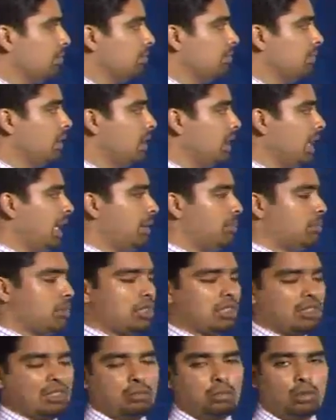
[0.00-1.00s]
The
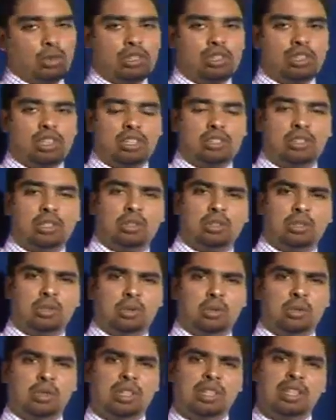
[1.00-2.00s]
types, what are the things you could
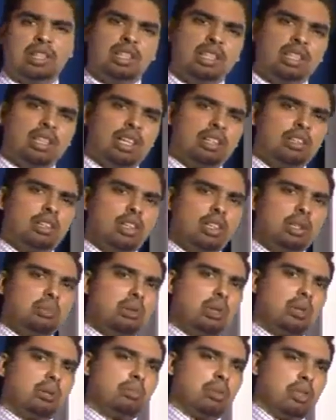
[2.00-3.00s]
do? I talked
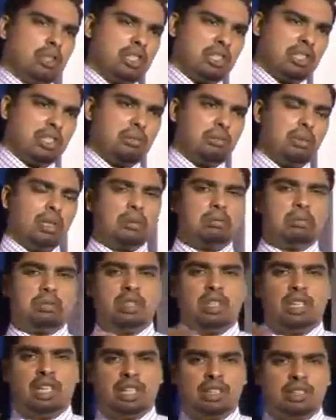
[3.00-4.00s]
about purchase
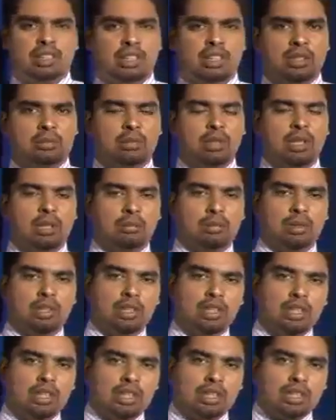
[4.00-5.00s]
department, HR department,
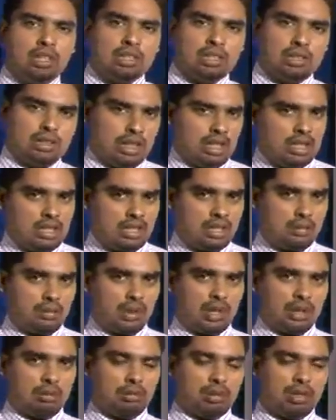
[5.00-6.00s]
sales
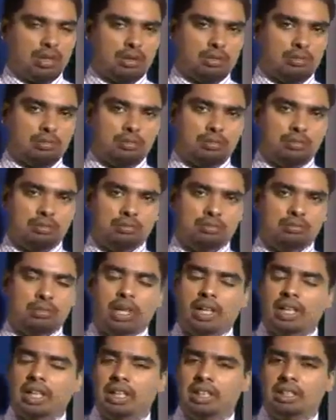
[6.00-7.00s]
department,
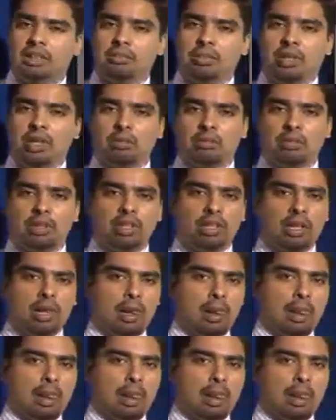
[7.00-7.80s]
marketing department.